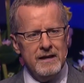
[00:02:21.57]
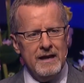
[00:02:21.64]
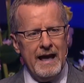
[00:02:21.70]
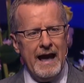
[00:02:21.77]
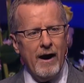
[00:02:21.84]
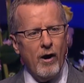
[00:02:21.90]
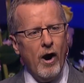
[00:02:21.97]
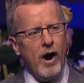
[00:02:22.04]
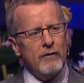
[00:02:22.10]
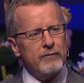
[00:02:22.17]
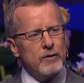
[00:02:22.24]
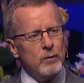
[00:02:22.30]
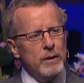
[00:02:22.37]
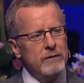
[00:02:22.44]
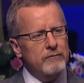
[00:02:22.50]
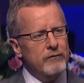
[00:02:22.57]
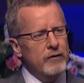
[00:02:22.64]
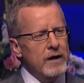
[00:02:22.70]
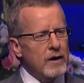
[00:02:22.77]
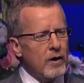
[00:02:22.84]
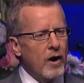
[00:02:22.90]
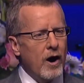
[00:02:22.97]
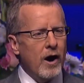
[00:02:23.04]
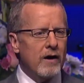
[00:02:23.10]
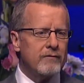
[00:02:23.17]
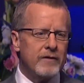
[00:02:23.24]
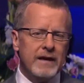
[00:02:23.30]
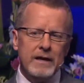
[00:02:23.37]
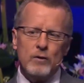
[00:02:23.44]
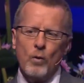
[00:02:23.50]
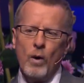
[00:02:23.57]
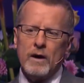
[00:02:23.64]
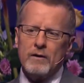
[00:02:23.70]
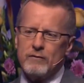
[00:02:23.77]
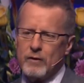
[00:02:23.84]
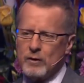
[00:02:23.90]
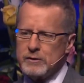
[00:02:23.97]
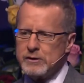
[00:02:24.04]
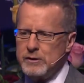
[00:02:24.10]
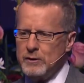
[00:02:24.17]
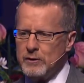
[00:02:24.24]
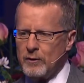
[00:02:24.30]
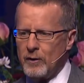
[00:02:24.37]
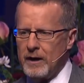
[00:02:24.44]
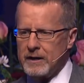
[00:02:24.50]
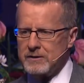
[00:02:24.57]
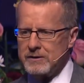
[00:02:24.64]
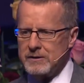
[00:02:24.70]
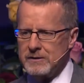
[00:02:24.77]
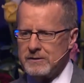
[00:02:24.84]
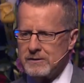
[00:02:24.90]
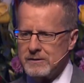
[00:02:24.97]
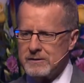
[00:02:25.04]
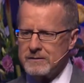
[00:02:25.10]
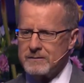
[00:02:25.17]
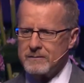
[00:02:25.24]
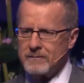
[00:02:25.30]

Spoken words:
how often we veer off in one of those 2 directions.